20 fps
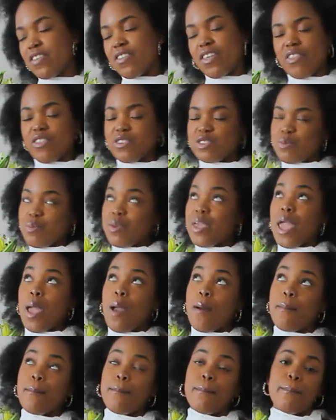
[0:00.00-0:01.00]
I think this would be
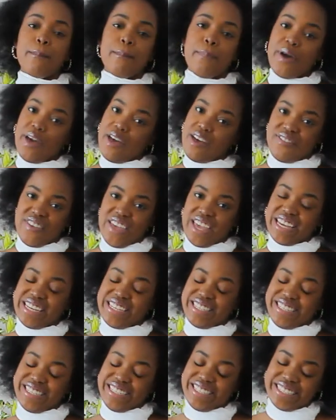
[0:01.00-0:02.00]

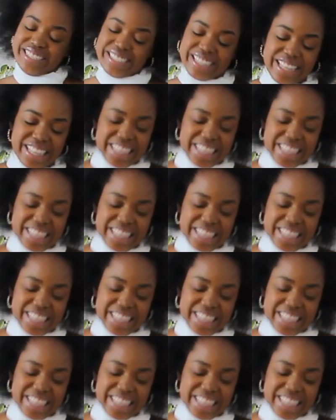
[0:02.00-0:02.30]
perfect.